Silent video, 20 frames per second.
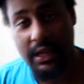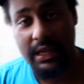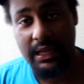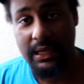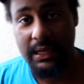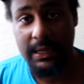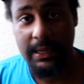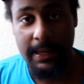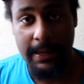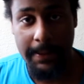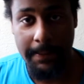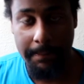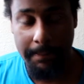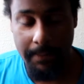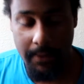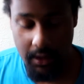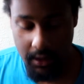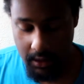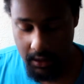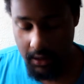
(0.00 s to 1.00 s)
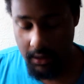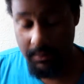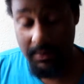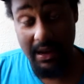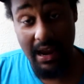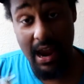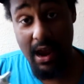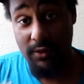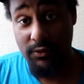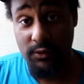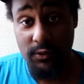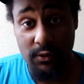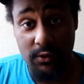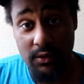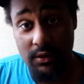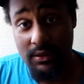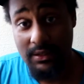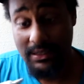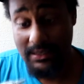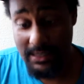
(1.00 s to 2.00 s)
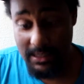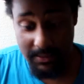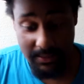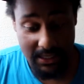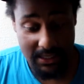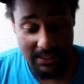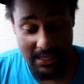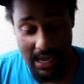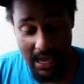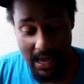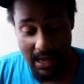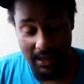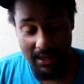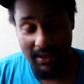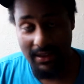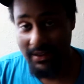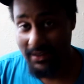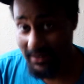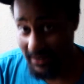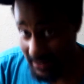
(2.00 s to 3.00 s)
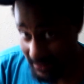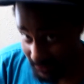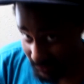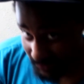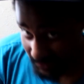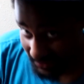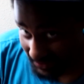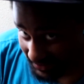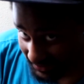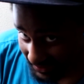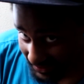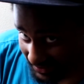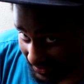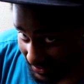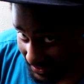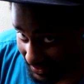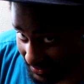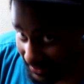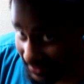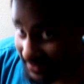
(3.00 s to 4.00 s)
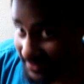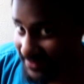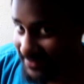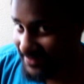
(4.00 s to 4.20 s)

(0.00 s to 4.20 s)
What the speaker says: let it heat up. Be careful, the tip gets hot, as your seat said.